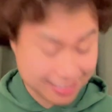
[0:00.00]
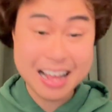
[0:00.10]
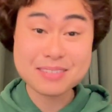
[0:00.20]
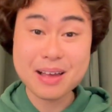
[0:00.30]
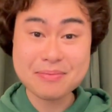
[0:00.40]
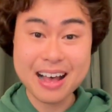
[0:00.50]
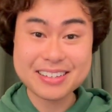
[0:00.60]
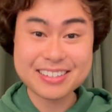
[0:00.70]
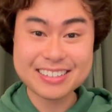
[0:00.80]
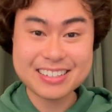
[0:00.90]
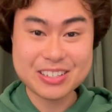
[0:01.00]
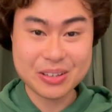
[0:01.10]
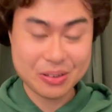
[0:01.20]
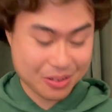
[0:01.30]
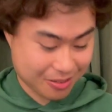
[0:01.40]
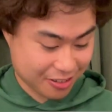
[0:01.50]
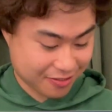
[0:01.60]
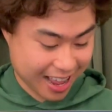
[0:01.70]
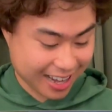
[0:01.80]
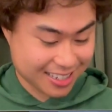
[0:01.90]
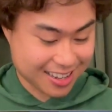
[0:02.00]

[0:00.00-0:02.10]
that's my mask to reflect